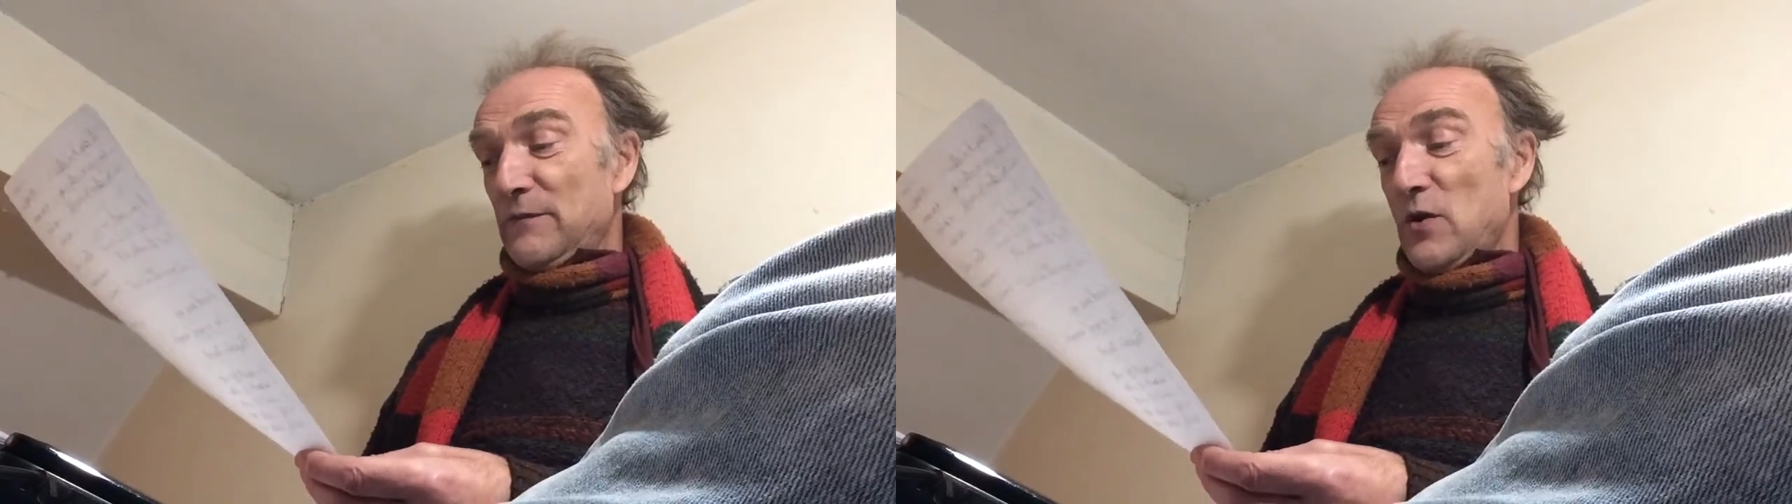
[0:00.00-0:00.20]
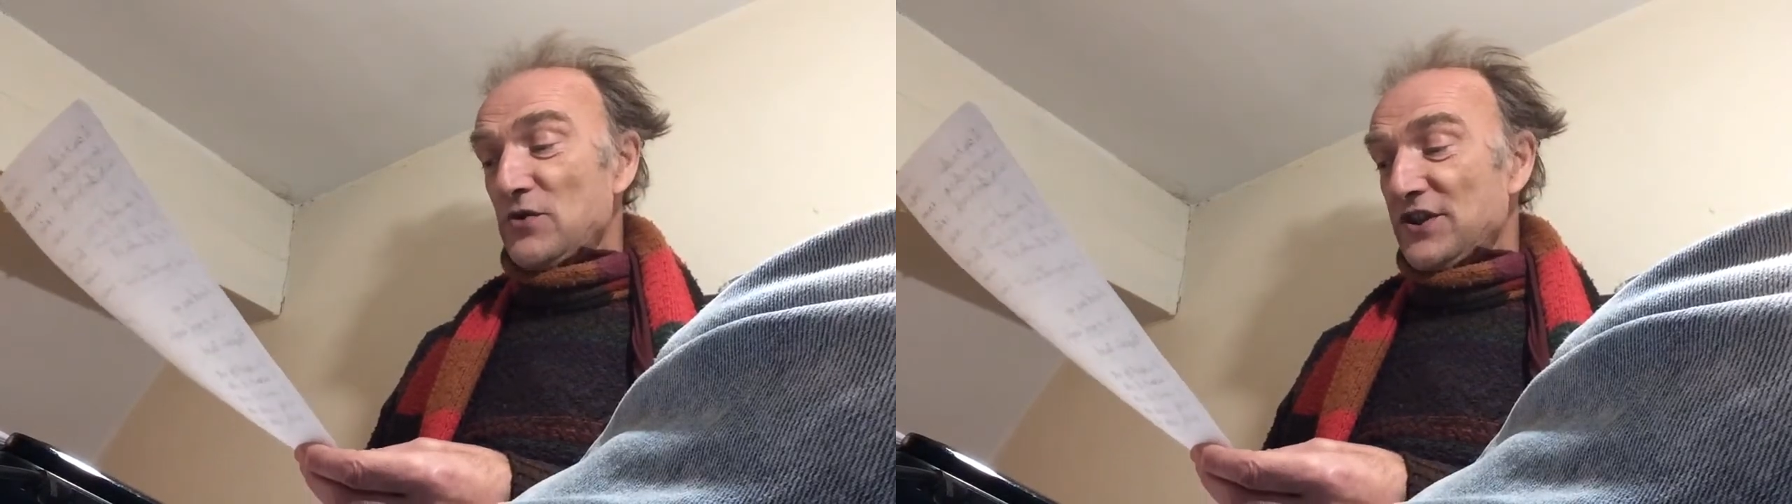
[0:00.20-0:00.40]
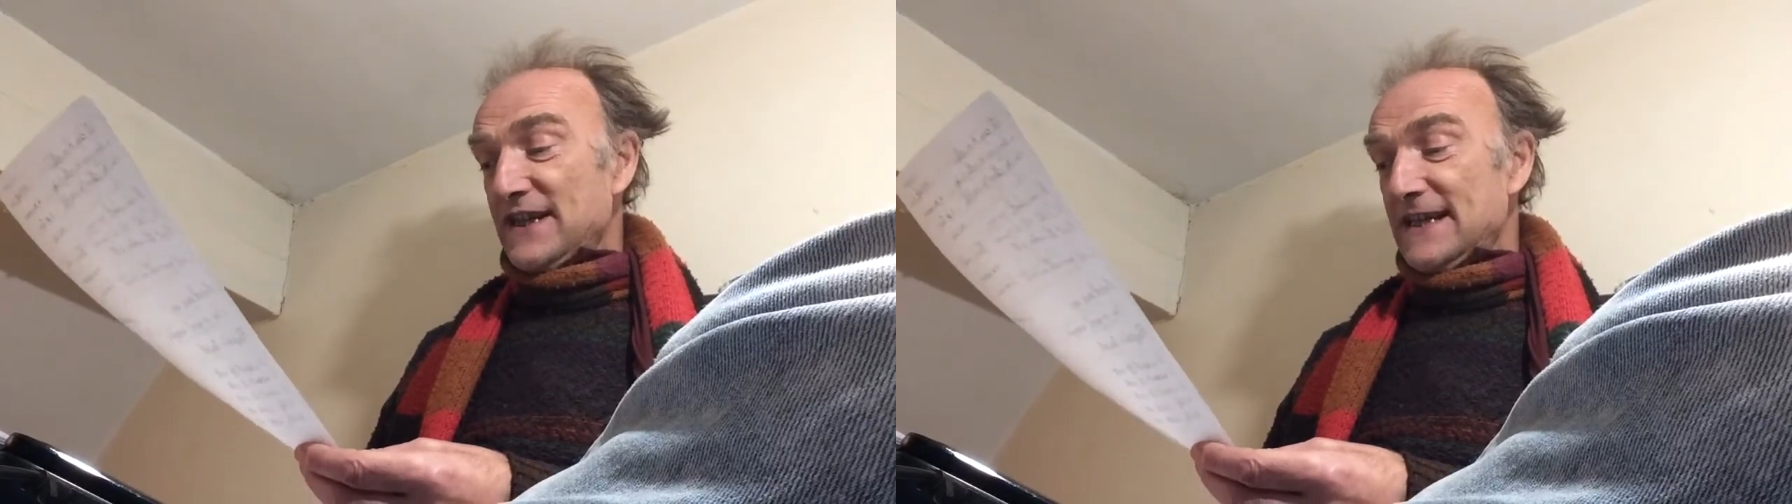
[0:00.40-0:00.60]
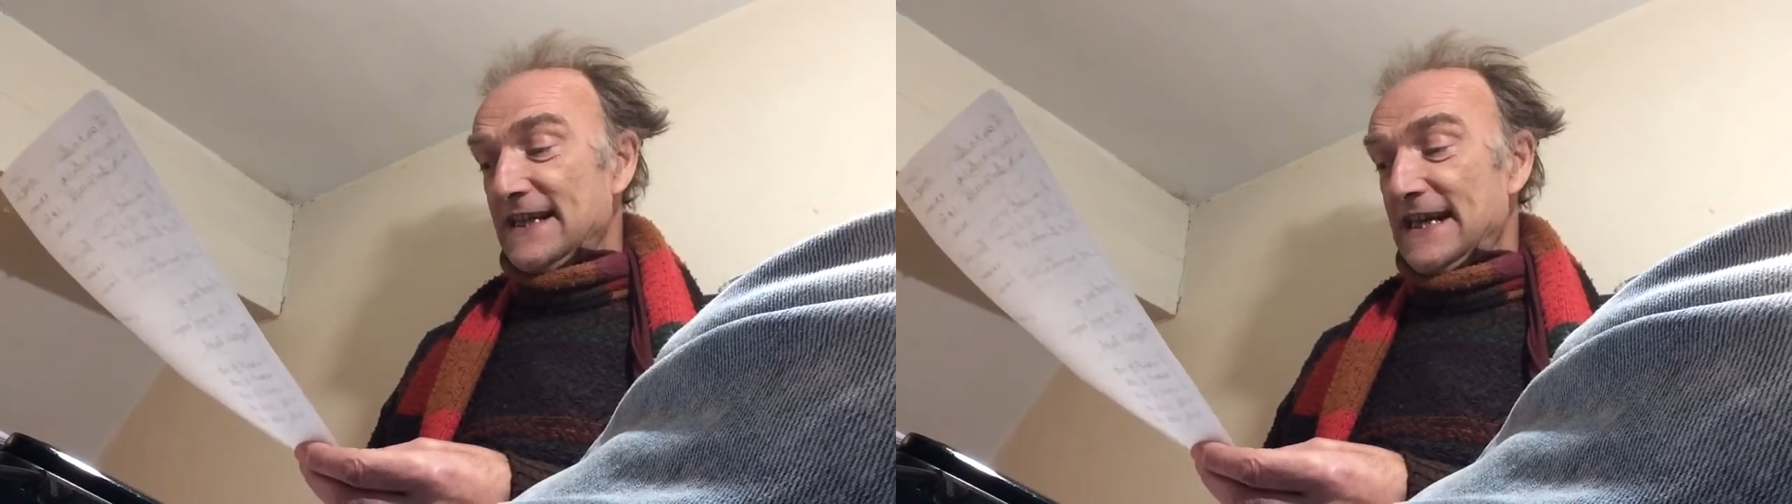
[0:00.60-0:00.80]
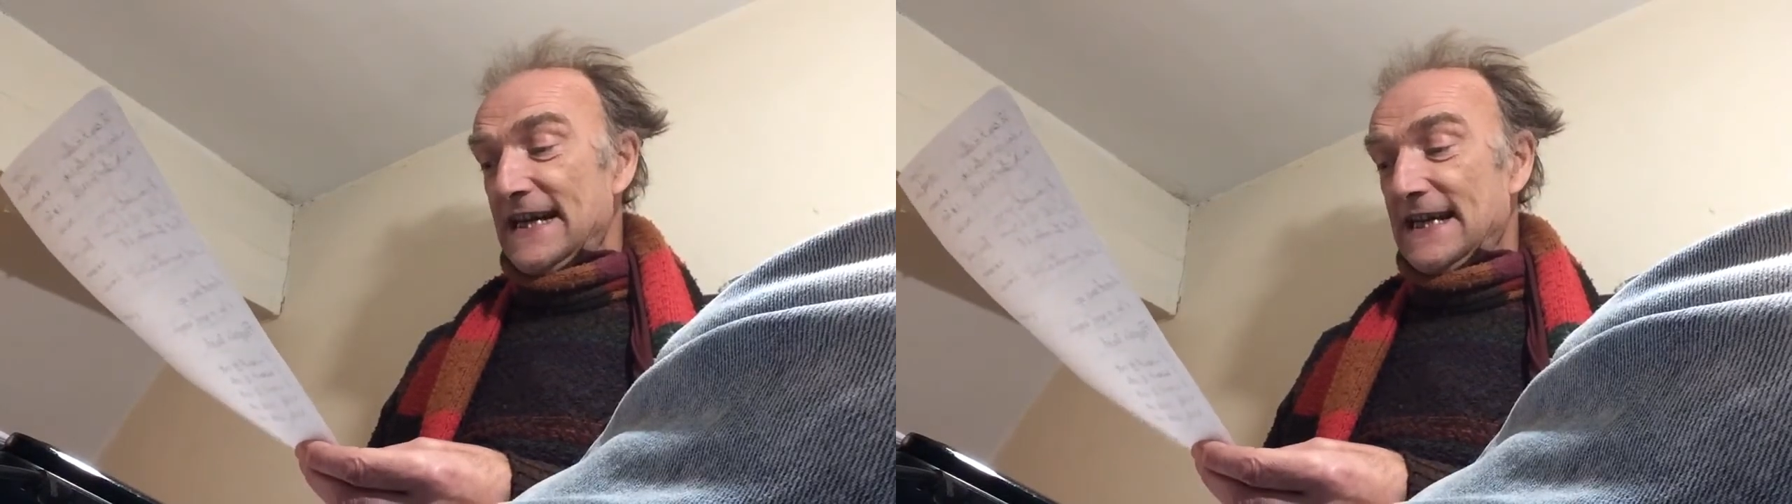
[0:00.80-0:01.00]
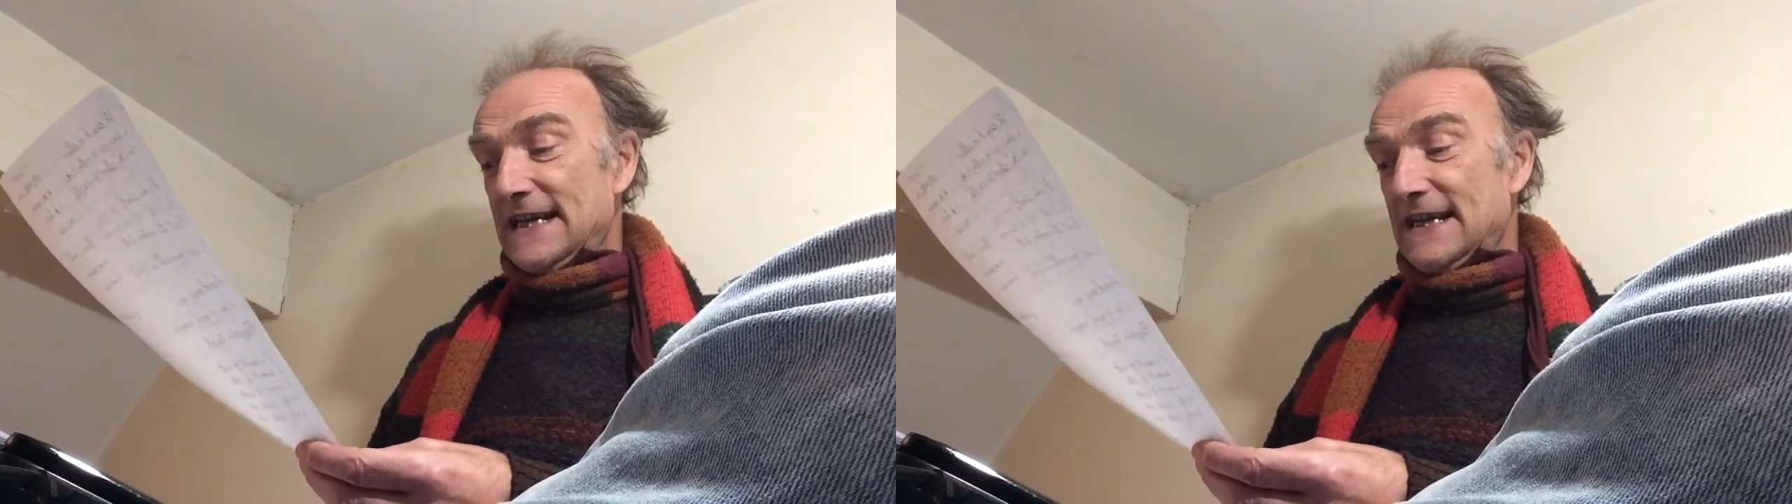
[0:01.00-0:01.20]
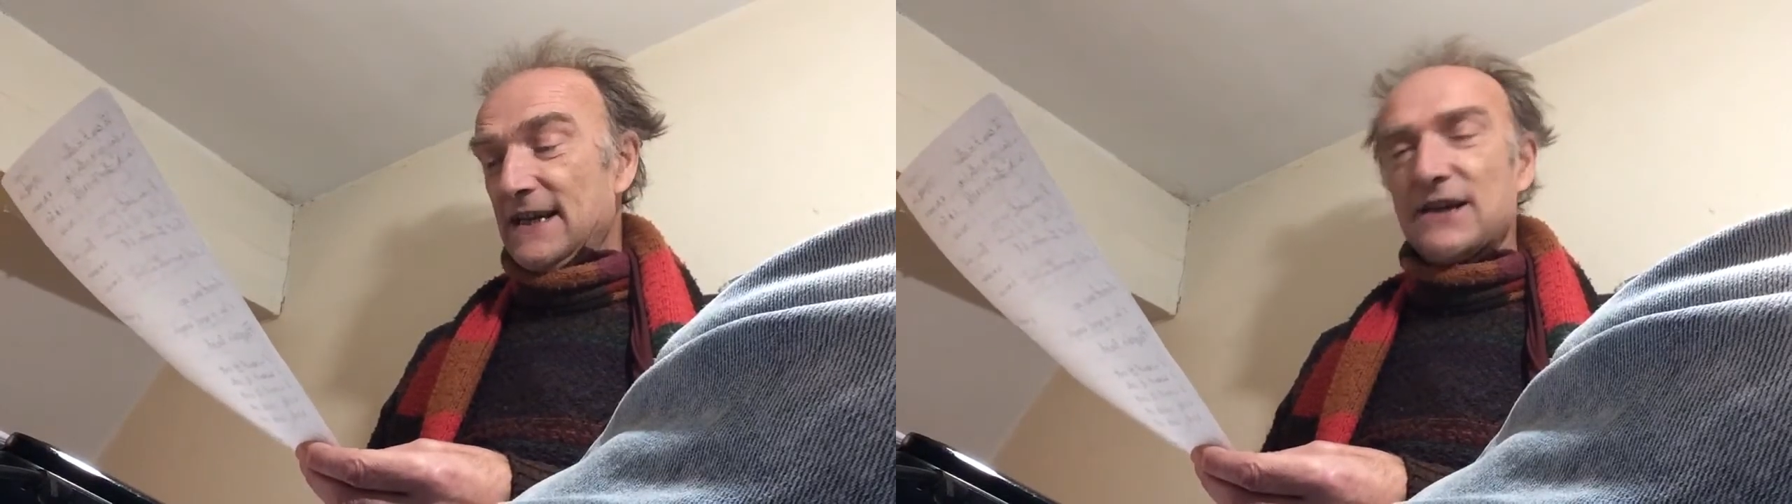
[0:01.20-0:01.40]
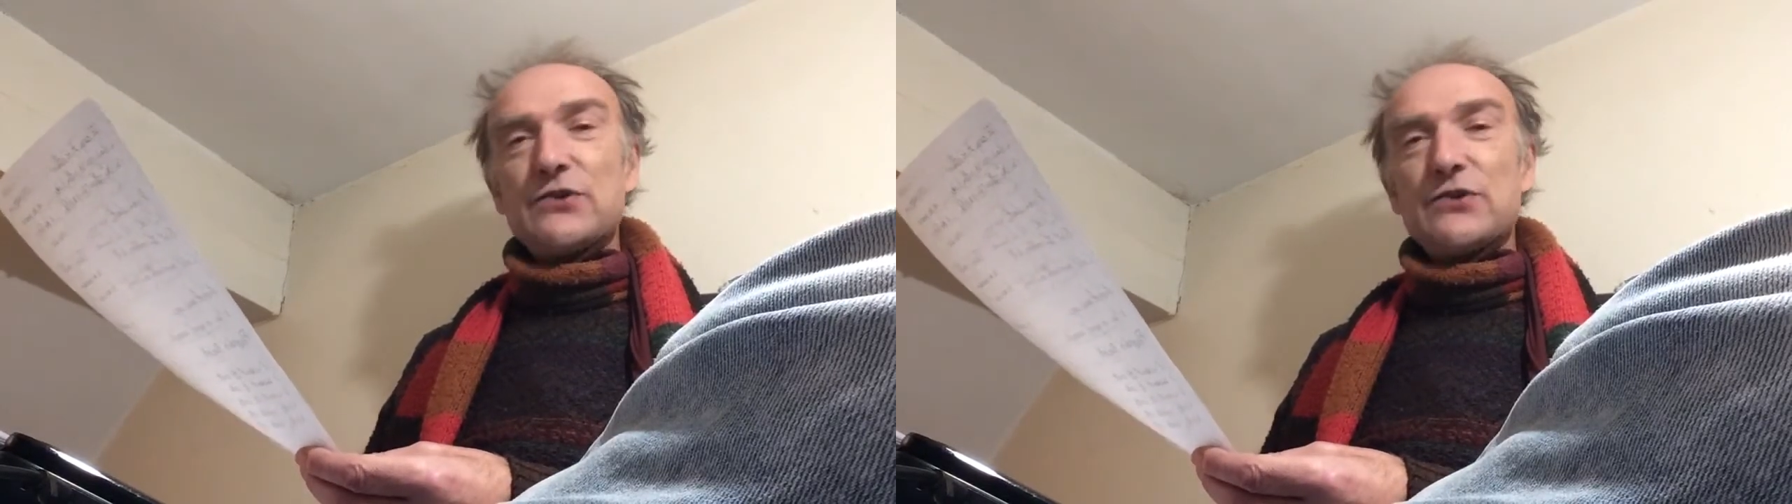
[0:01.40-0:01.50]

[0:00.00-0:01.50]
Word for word: posted links